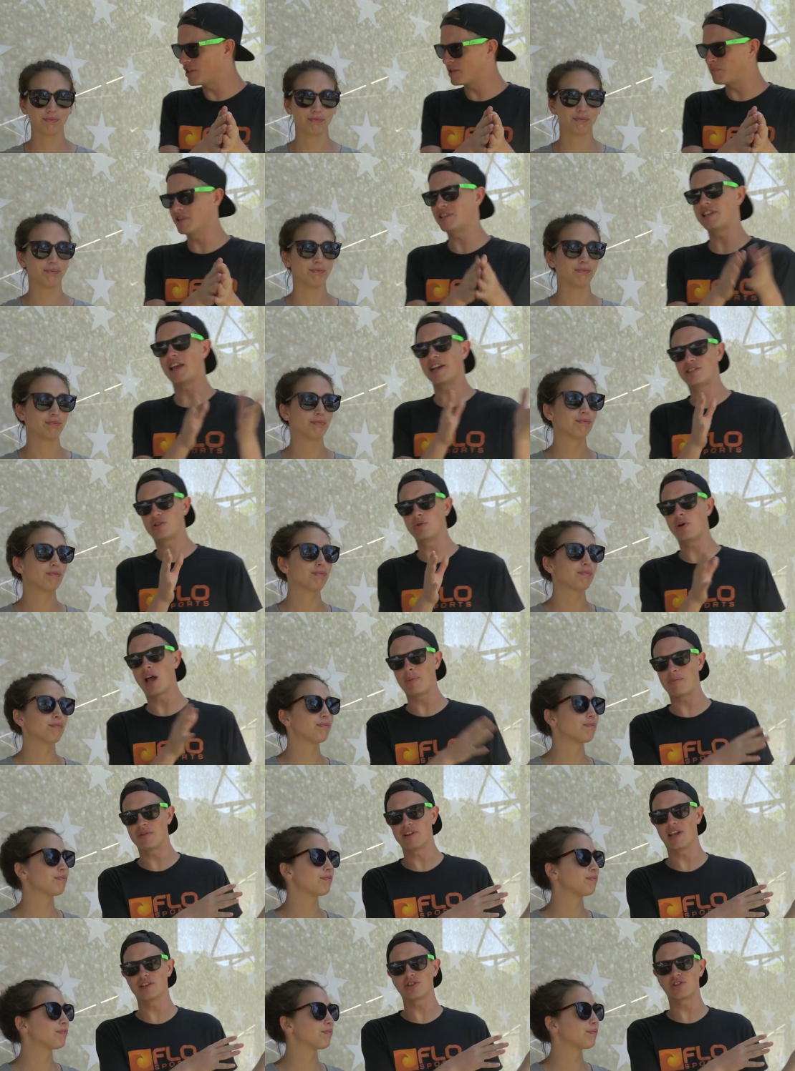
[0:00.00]
Speaker 1: this. Mm -hmm. But mm-hmm. day two
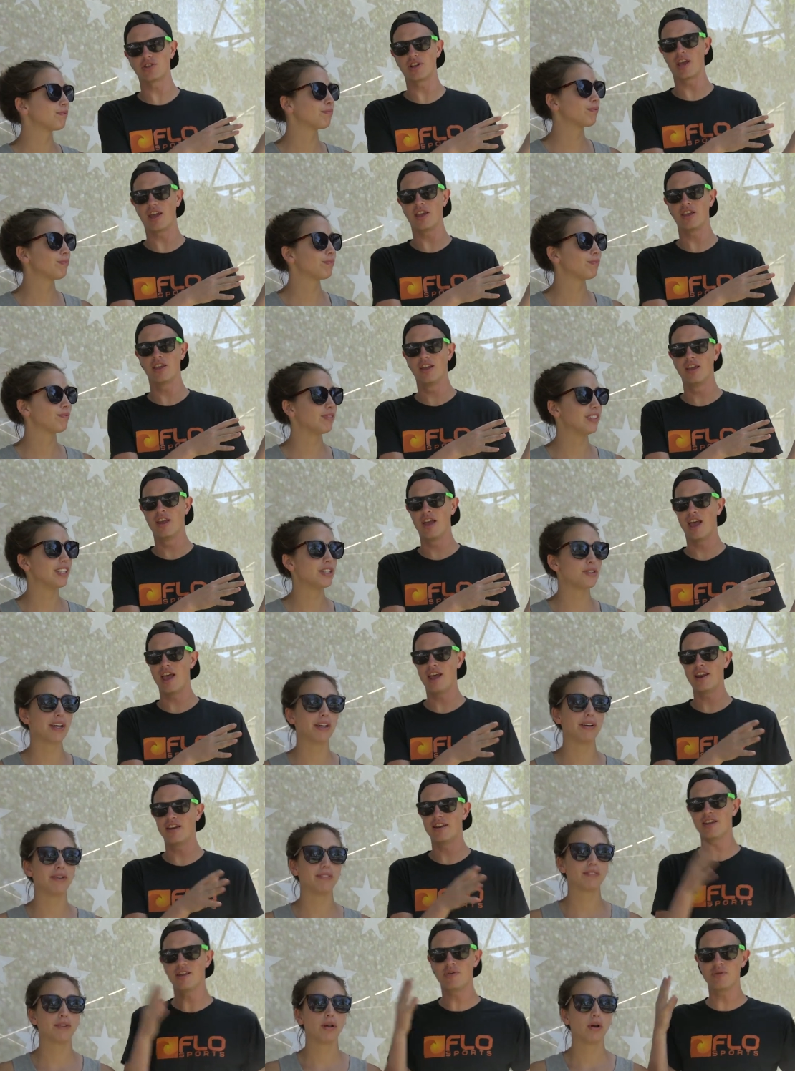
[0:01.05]
happened yesterday. Right.
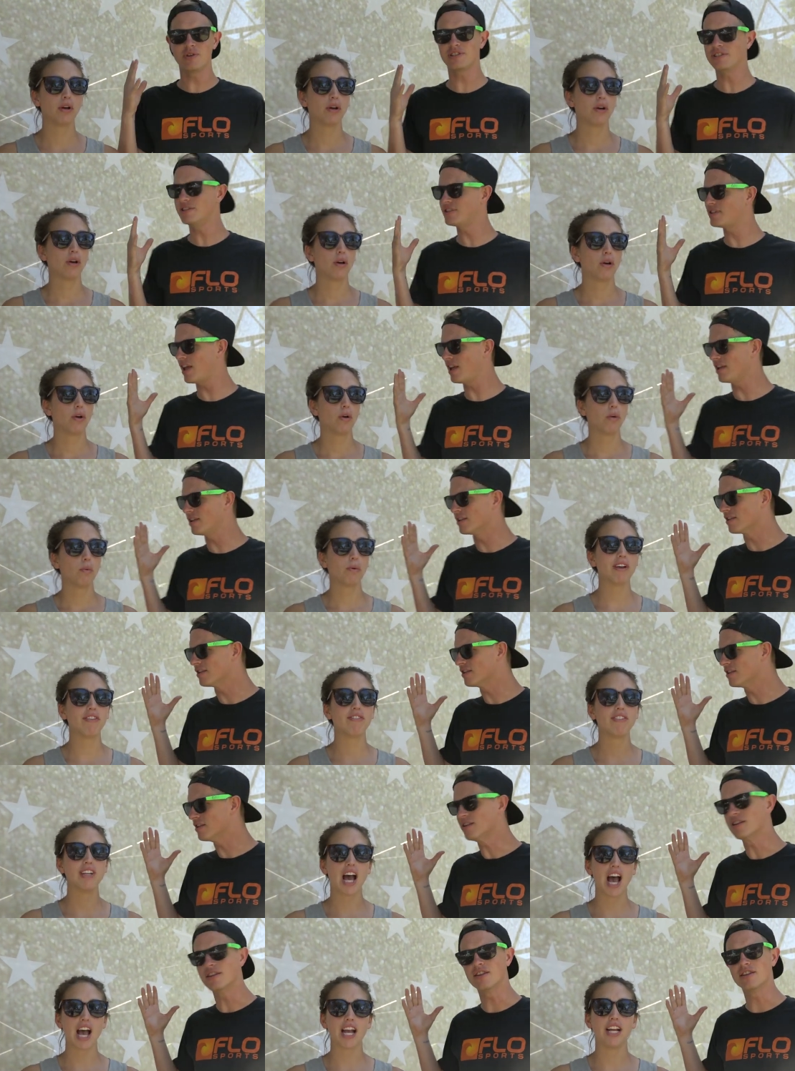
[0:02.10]
And
Speaker 2: it was insane. We have
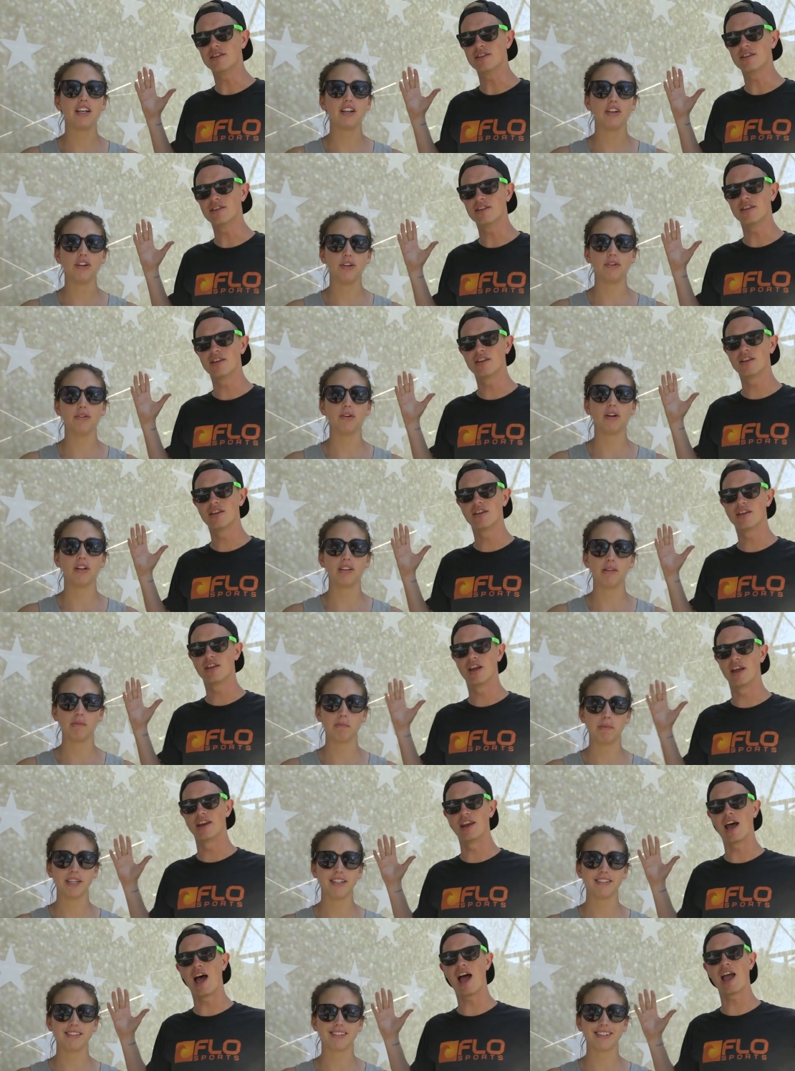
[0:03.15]
nine new Olympians.